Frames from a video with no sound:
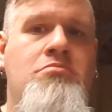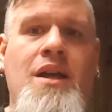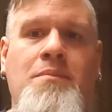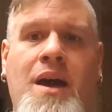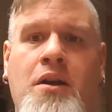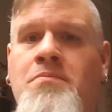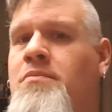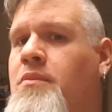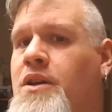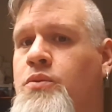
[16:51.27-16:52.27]
doesn't matter,
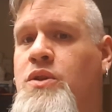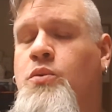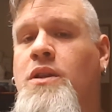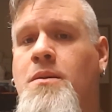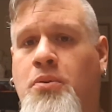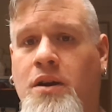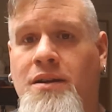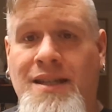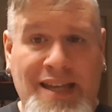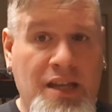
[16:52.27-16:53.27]
because what's really
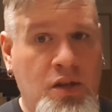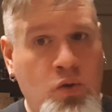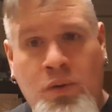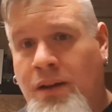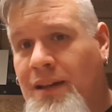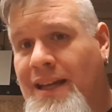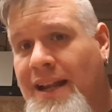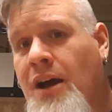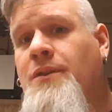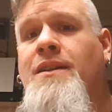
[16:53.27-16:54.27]
important is that you get
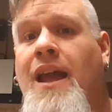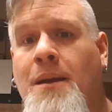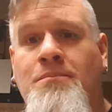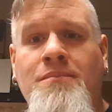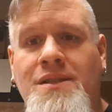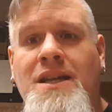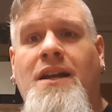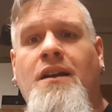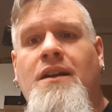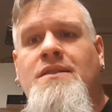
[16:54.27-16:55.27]
out and game. Take
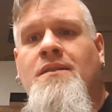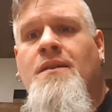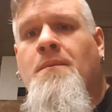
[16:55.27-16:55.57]
care, guys.